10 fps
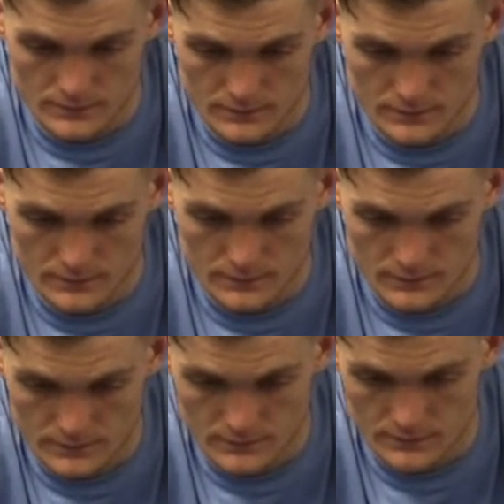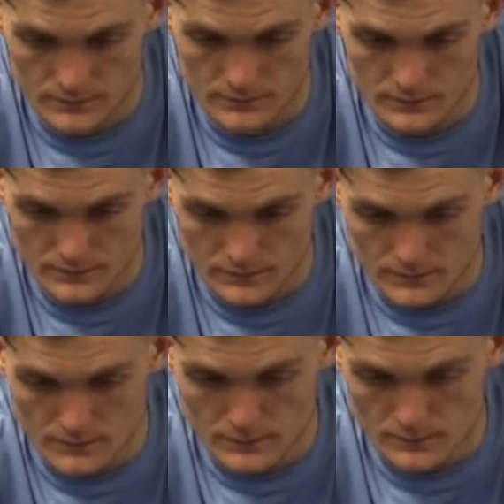
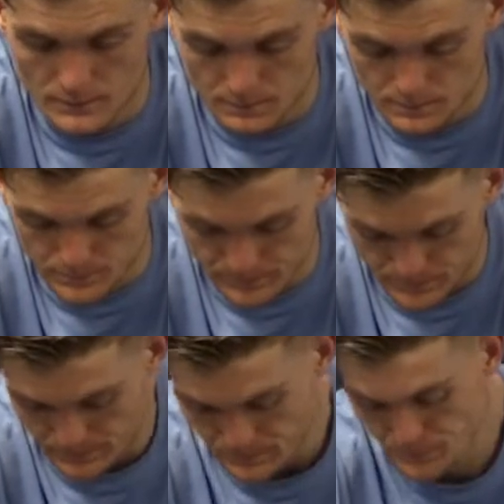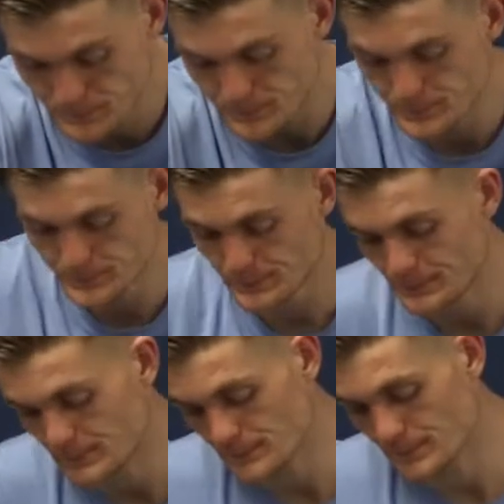(silent)